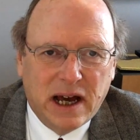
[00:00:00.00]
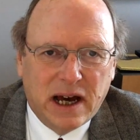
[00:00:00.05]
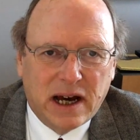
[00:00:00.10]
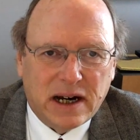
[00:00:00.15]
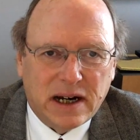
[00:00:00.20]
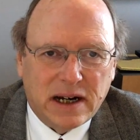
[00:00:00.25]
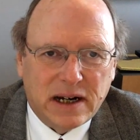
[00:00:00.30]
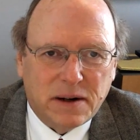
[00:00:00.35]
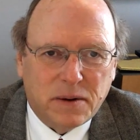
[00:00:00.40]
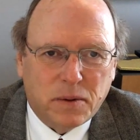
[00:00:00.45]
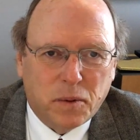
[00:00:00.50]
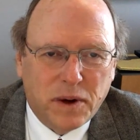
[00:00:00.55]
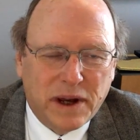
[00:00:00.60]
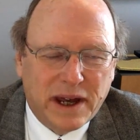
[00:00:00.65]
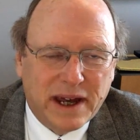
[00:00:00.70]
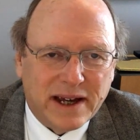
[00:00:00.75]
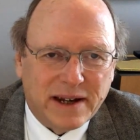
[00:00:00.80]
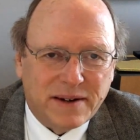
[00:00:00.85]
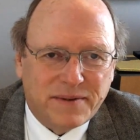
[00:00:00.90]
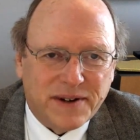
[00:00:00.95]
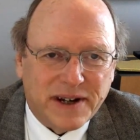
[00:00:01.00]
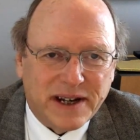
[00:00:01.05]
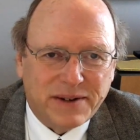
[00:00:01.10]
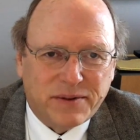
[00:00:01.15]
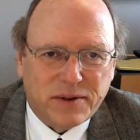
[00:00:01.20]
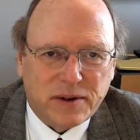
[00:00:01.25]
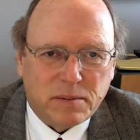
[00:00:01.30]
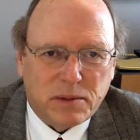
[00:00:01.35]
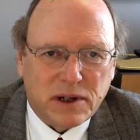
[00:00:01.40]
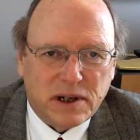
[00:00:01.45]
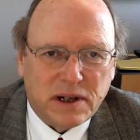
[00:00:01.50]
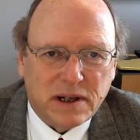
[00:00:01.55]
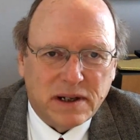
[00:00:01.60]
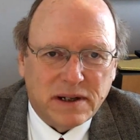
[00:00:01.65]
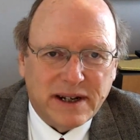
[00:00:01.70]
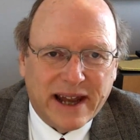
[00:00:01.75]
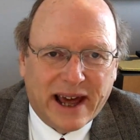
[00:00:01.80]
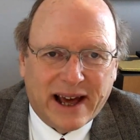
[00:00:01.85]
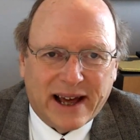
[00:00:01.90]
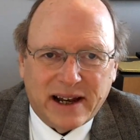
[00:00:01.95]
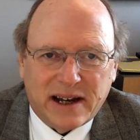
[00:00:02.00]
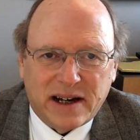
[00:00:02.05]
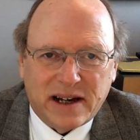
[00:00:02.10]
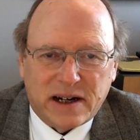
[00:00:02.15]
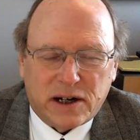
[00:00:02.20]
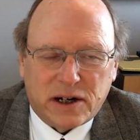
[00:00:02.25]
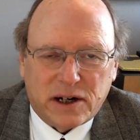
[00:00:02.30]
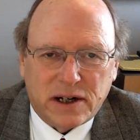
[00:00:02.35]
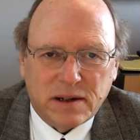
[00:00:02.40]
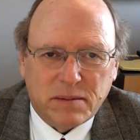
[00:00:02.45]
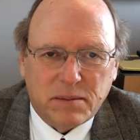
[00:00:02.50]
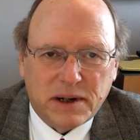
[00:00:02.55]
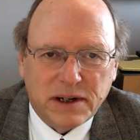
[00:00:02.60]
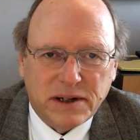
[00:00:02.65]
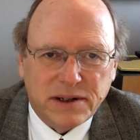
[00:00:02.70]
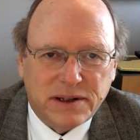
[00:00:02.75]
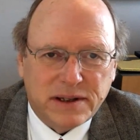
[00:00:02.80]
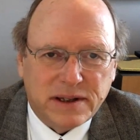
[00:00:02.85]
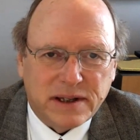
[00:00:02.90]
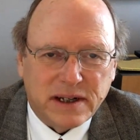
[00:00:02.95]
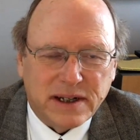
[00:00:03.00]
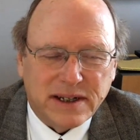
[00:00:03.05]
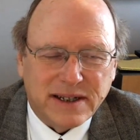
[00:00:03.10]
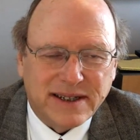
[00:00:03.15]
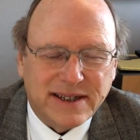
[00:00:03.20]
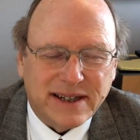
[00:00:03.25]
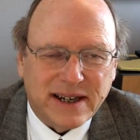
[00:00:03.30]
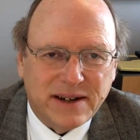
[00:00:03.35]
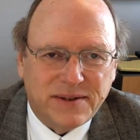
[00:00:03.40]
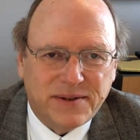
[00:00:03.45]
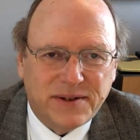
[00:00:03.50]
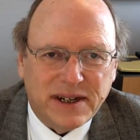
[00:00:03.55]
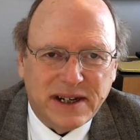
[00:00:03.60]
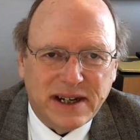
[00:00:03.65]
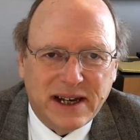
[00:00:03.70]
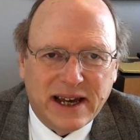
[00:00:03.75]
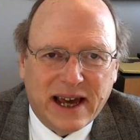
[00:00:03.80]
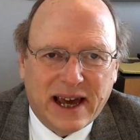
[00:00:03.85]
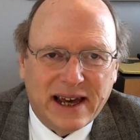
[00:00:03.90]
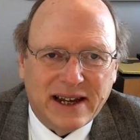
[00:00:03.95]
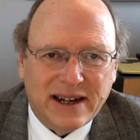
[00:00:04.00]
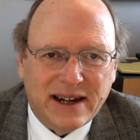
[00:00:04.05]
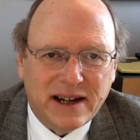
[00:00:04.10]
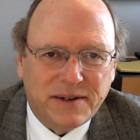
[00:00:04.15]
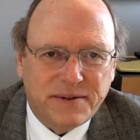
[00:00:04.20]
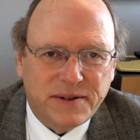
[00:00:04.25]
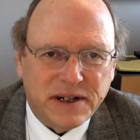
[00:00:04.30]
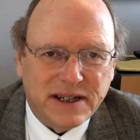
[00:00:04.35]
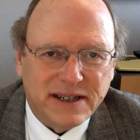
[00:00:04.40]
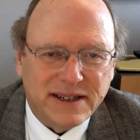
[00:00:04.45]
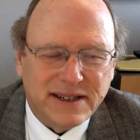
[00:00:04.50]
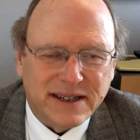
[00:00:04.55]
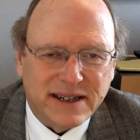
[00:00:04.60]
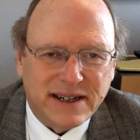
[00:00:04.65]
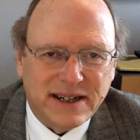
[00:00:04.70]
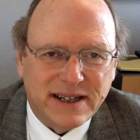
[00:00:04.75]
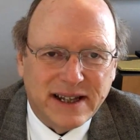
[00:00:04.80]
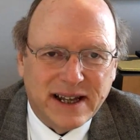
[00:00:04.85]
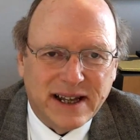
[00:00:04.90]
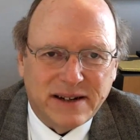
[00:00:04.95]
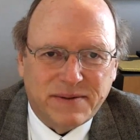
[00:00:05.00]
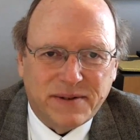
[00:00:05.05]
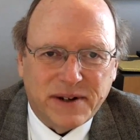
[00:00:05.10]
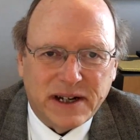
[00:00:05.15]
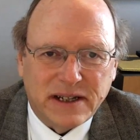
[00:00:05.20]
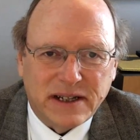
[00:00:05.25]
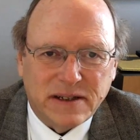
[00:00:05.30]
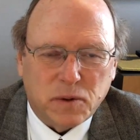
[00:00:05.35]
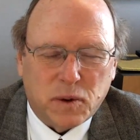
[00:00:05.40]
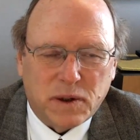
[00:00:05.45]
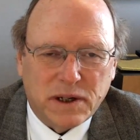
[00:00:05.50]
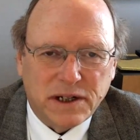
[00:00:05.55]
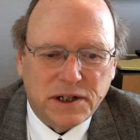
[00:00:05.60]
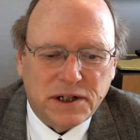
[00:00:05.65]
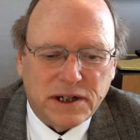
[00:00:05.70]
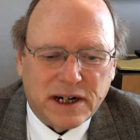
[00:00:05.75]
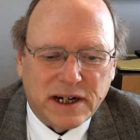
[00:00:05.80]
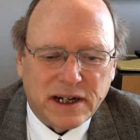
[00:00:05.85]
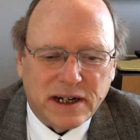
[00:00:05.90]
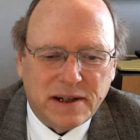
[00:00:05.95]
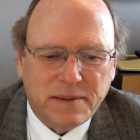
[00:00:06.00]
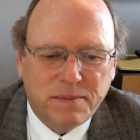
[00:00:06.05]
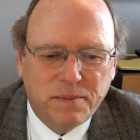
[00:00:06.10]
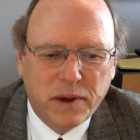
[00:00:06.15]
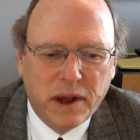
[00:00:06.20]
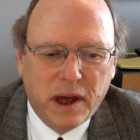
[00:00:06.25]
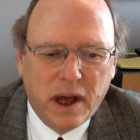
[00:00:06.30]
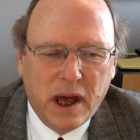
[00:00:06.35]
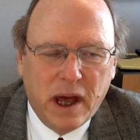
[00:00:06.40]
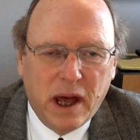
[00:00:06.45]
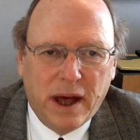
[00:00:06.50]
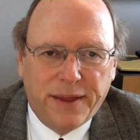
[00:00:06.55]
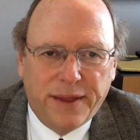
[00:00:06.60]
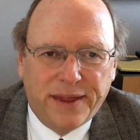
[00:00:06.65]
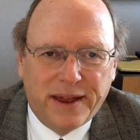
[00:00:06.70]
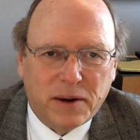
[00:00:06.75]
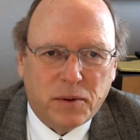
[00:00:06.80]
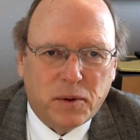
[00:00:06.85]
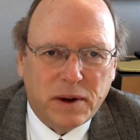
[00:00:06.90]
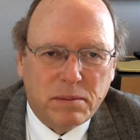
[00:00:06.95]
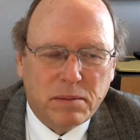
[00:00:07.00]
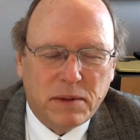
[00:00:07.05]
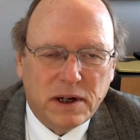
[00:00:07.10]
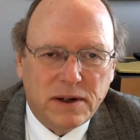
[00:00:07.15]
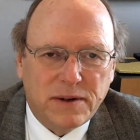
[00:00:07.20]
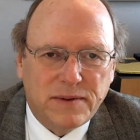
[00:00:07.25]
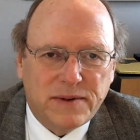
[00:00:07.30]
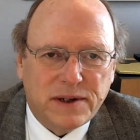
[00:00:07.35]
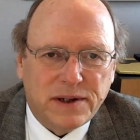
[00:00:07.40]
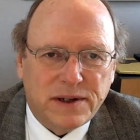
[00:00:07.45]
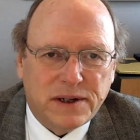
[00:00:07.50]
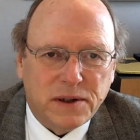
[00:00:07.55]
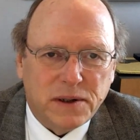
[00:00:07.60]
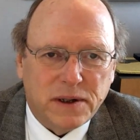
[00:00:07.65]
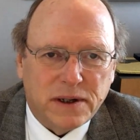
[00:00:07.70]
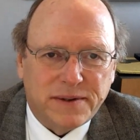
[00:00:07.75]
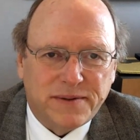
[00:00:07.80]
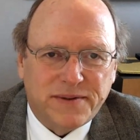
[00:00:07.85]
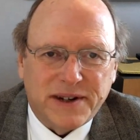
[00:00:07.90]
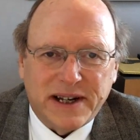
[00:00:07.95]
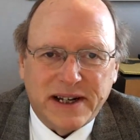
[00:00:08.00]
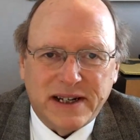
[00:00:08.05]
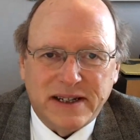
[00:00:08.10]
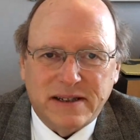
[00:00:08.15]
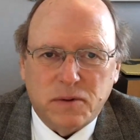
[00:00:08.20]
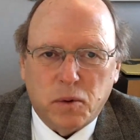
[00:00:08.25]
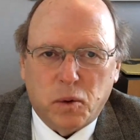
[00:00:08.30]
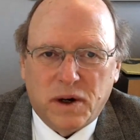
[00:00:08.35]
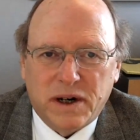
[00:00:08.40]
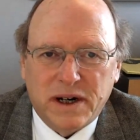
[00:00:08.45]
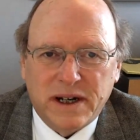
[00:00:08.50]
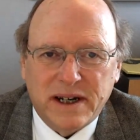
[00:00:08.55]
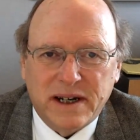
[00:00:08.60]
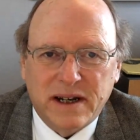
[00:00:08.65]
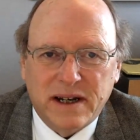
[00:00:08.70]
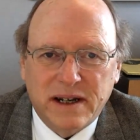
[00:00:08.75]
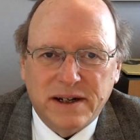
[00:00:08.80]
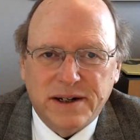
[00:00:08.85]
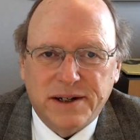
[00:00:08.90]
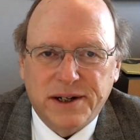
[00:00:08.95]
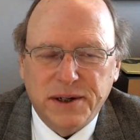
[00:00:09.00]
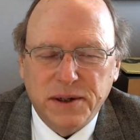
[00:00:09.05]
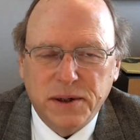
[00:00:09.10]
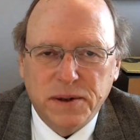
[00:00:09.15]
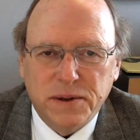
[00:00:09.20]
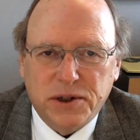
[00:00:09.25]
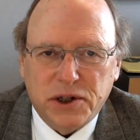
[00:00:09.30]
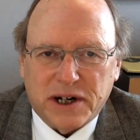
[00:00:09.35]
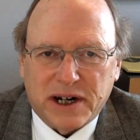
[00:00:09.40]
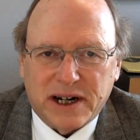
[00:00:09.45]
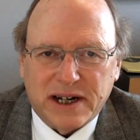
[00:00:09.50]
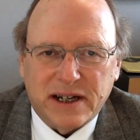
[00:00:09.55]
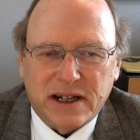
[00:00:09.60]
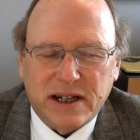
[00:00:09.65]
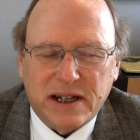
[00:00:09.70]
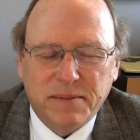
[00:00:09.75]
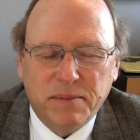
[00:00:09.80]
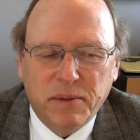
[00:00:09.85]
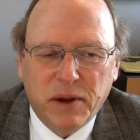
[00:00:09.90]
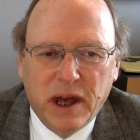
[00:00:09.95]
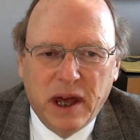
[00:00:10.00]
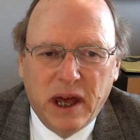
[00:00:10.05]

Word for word: Uh, we had favorable data on both uh, safety and efficacy in that phase one trial. Then we moved to a phase one two trial